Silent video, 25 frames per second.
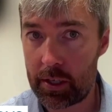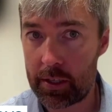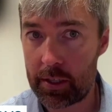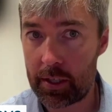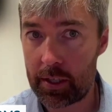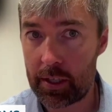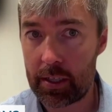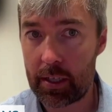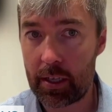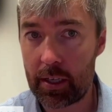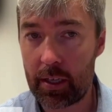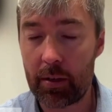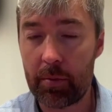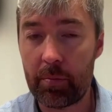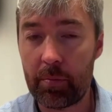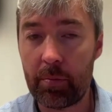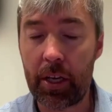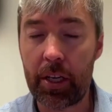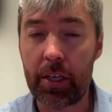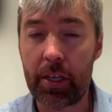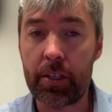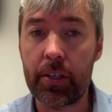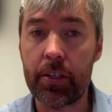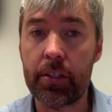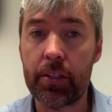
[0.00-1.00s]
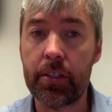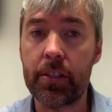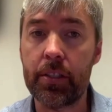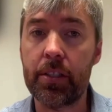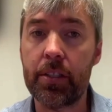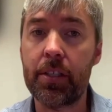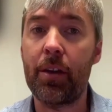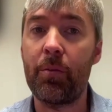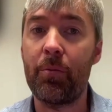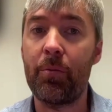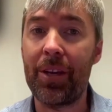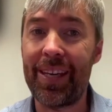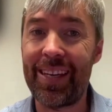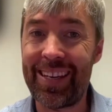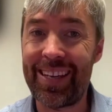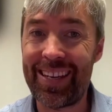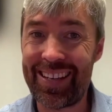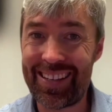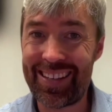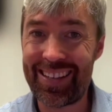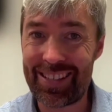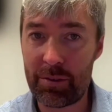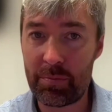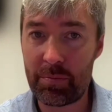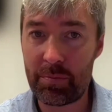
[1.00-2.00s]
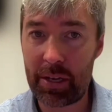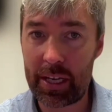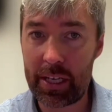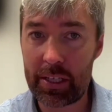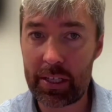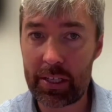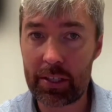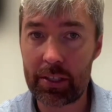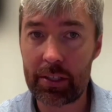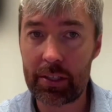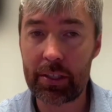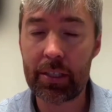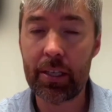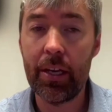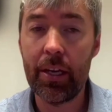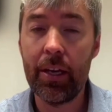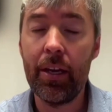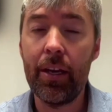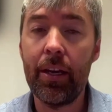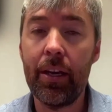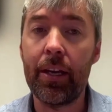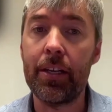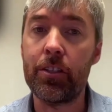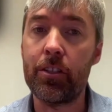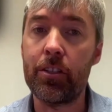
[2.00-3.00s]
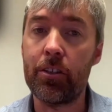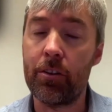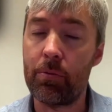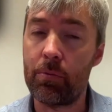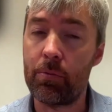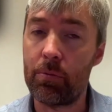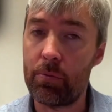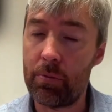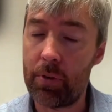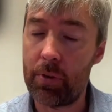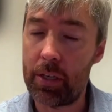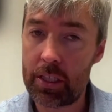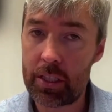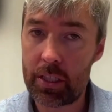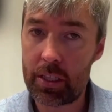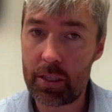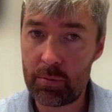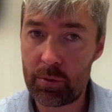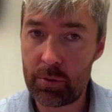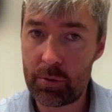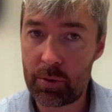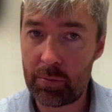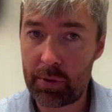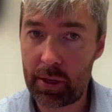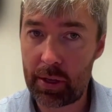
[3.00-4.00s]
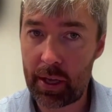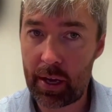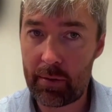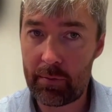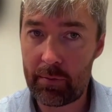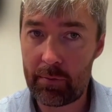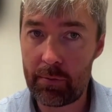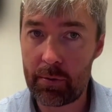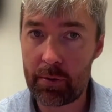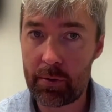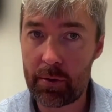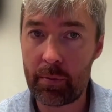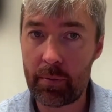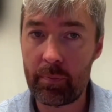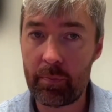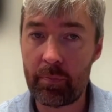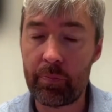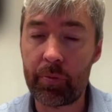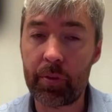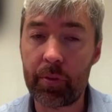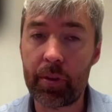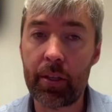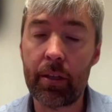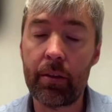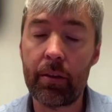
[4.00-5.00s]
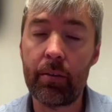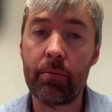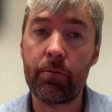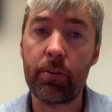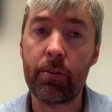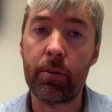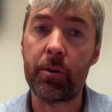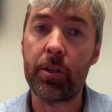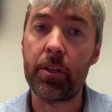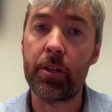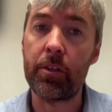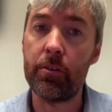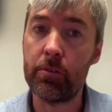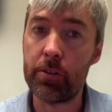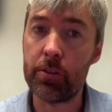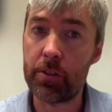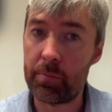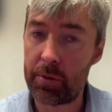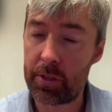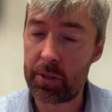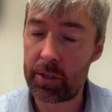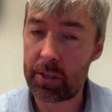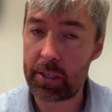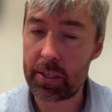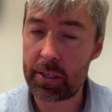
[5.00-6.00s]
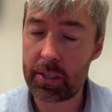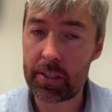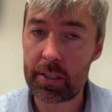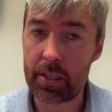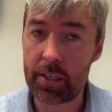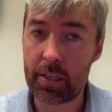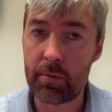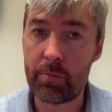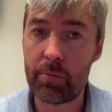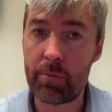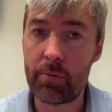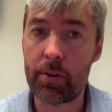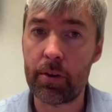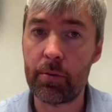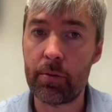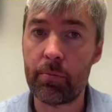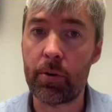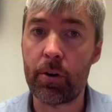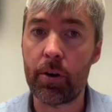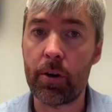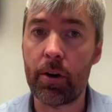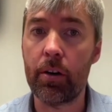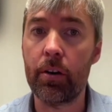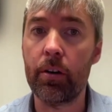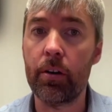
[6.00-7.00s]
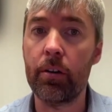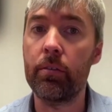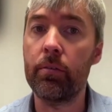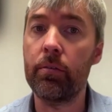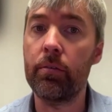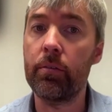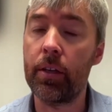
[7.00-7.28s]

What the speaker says: on the intended patients? Can we get it to patients? Is it a reasonable platform from a usability standpoint where our